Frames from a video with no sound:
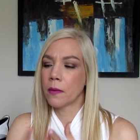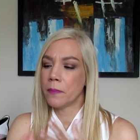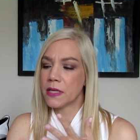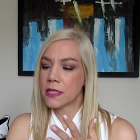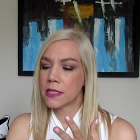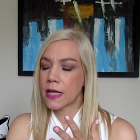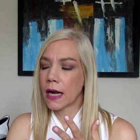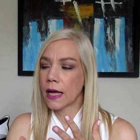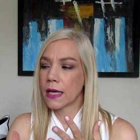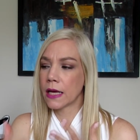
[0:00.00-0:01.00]
pieces that
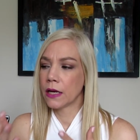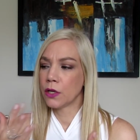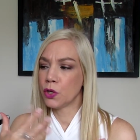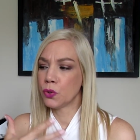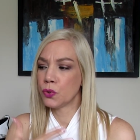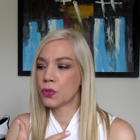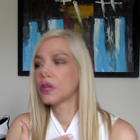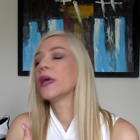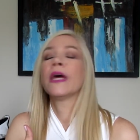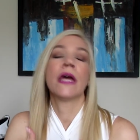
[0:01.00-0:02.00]
I can use
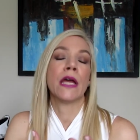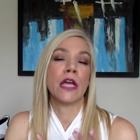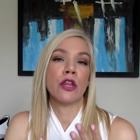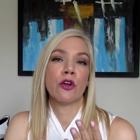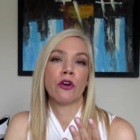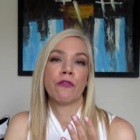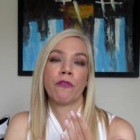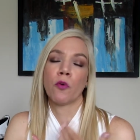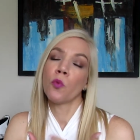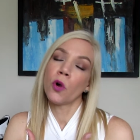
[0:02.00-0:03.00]
either
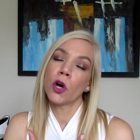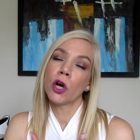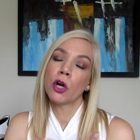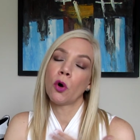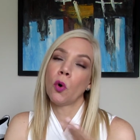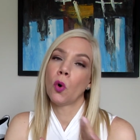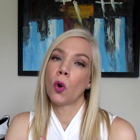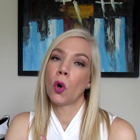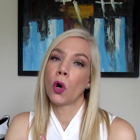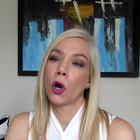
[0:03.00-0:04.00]
for work
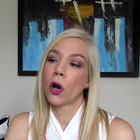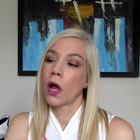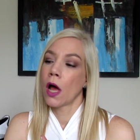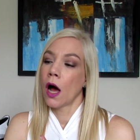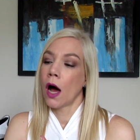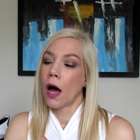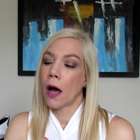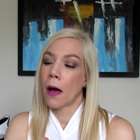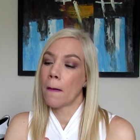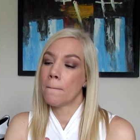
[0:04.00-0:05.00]
or
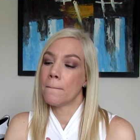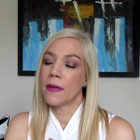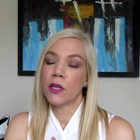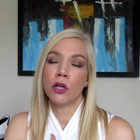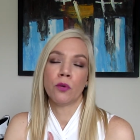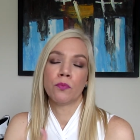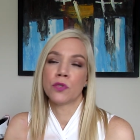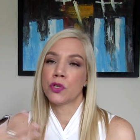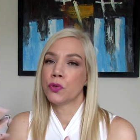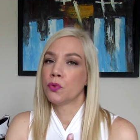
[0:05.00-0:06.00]
um, you know
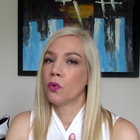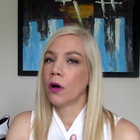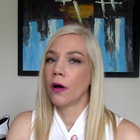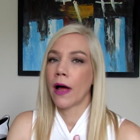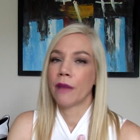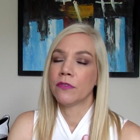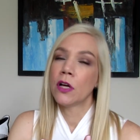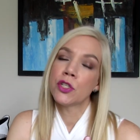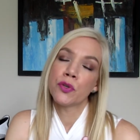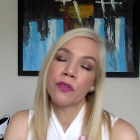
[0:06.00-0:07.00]
to uh, have
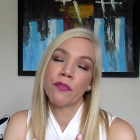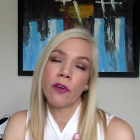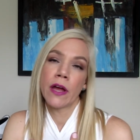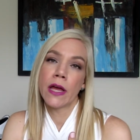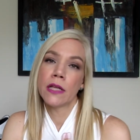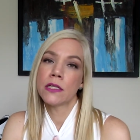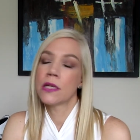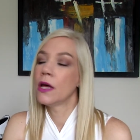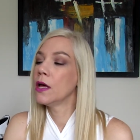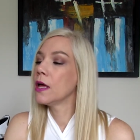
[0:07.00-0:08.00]
lunch with
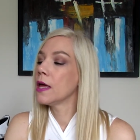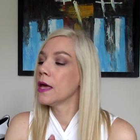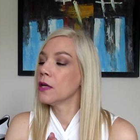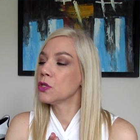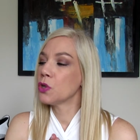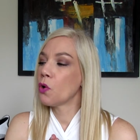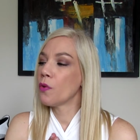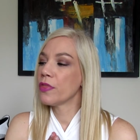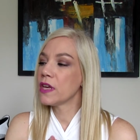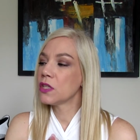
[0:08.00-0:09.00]
friends so
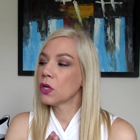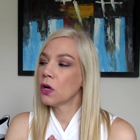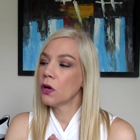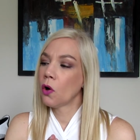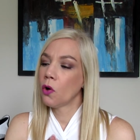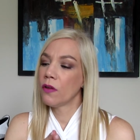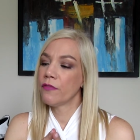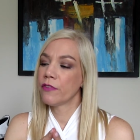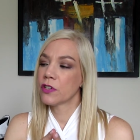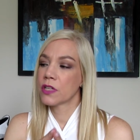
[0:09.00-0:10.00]
these are all
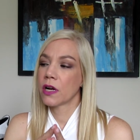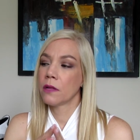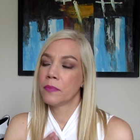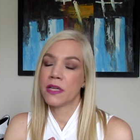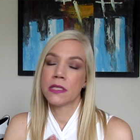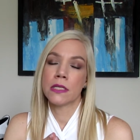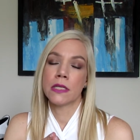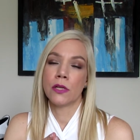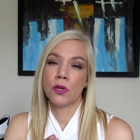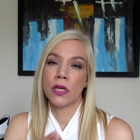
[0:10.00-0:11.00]
versatile pieces
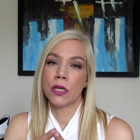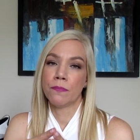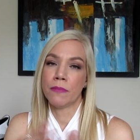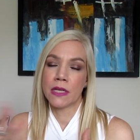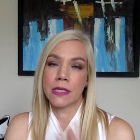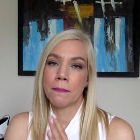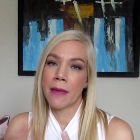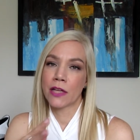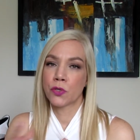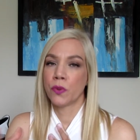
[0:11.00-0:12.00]
that you can mix and
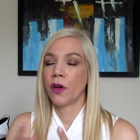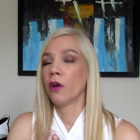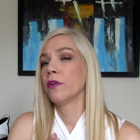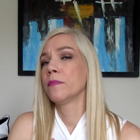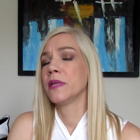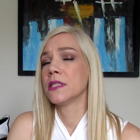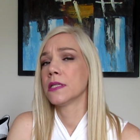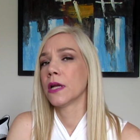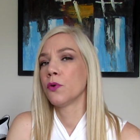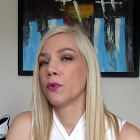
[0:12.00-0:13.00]
match with other pieces
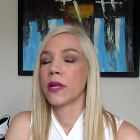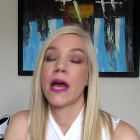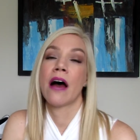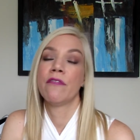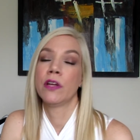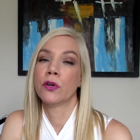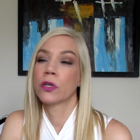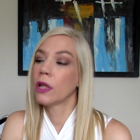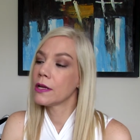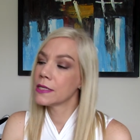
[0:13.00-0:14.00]
that you already have in your
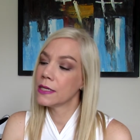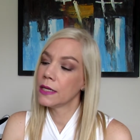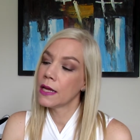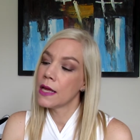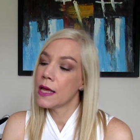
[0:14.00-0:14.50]
closet